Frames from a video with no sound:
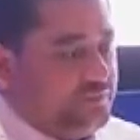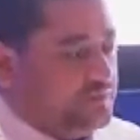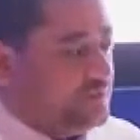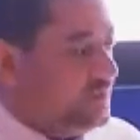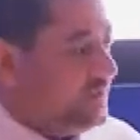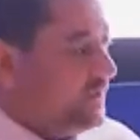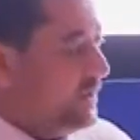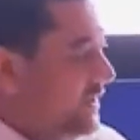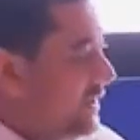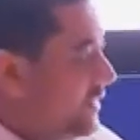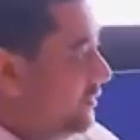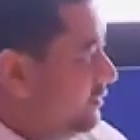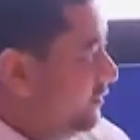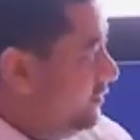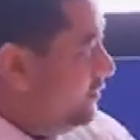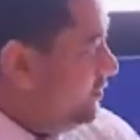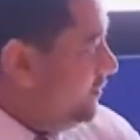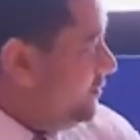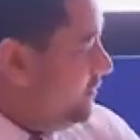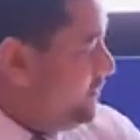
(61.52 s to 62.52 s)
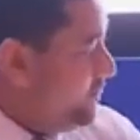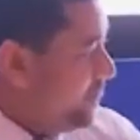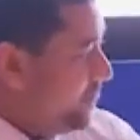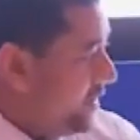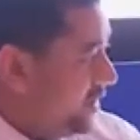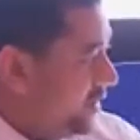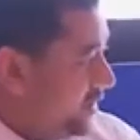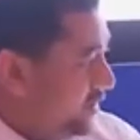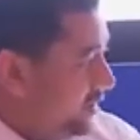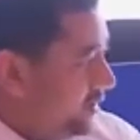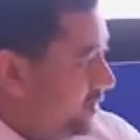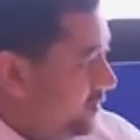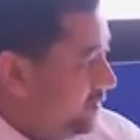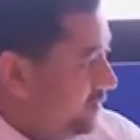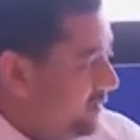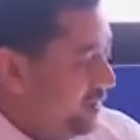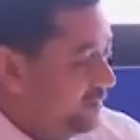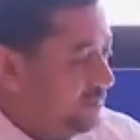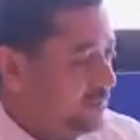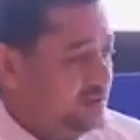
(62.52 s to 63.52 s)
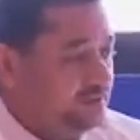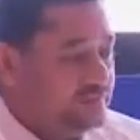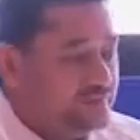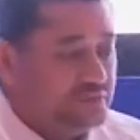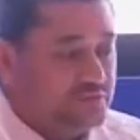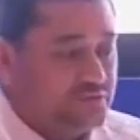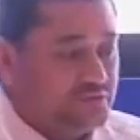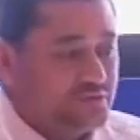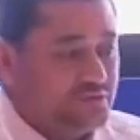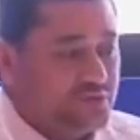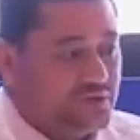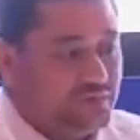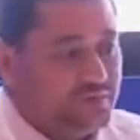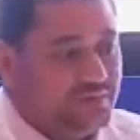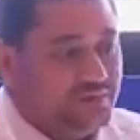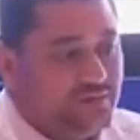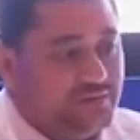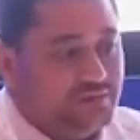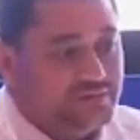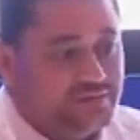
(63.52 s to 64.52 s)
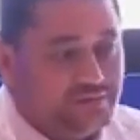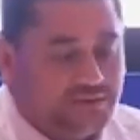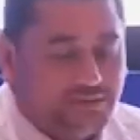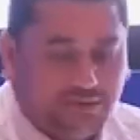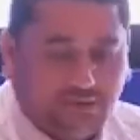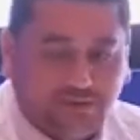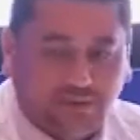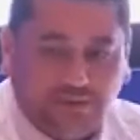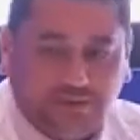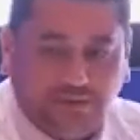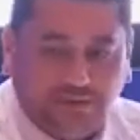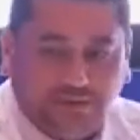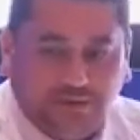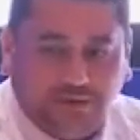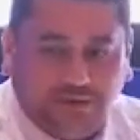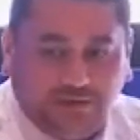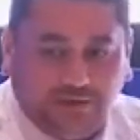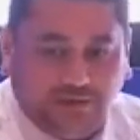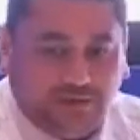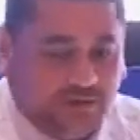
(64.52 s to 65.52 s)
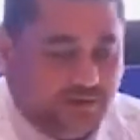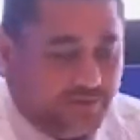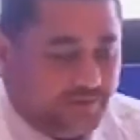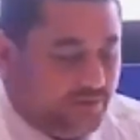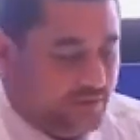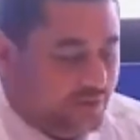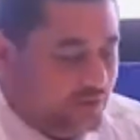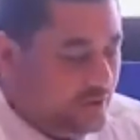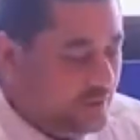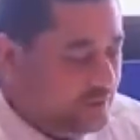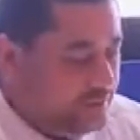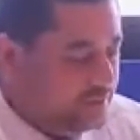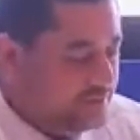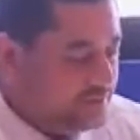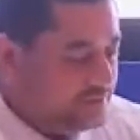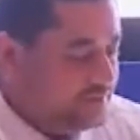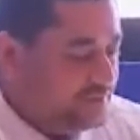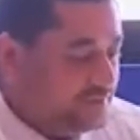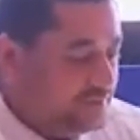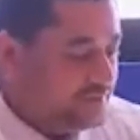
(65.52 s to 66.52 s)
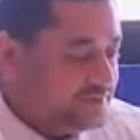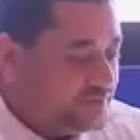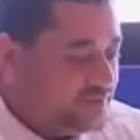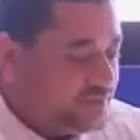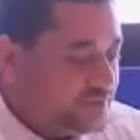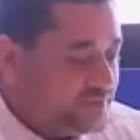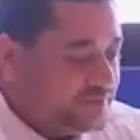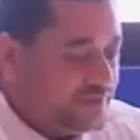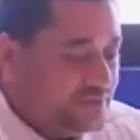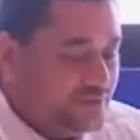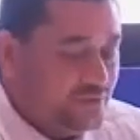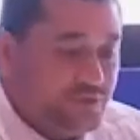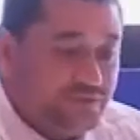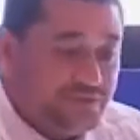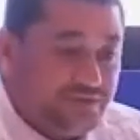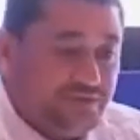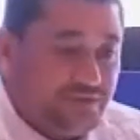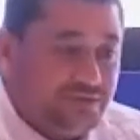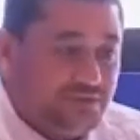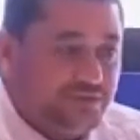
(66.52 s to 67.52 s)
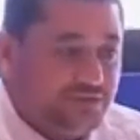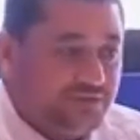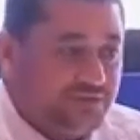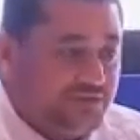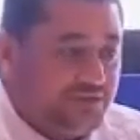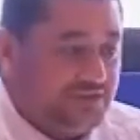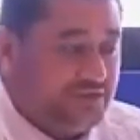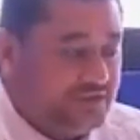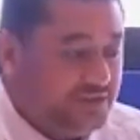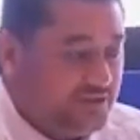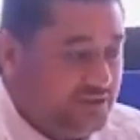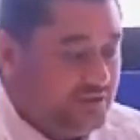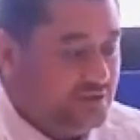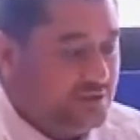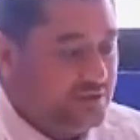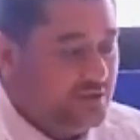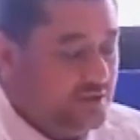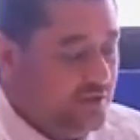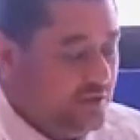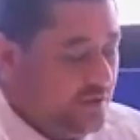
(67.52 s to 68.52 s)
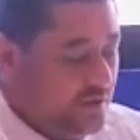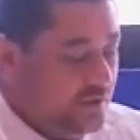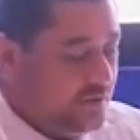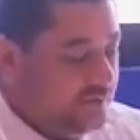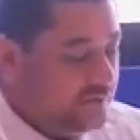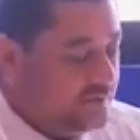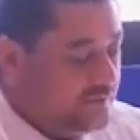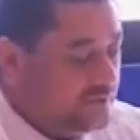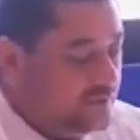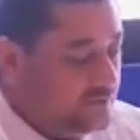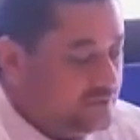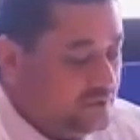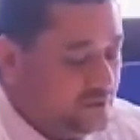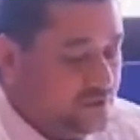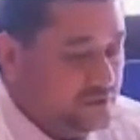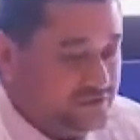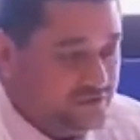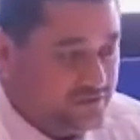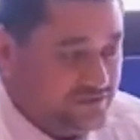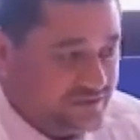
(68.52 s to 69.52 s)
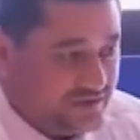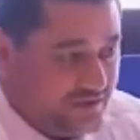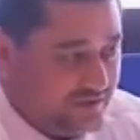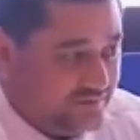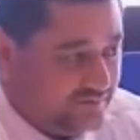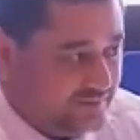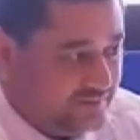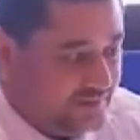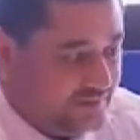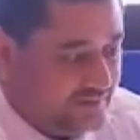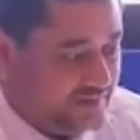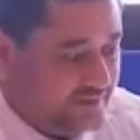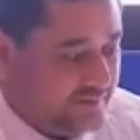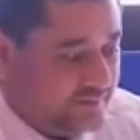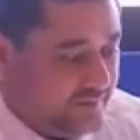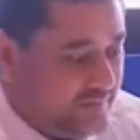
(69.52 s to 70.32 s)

today I'm going to talk about the open source linguistic technique for knowledge discovery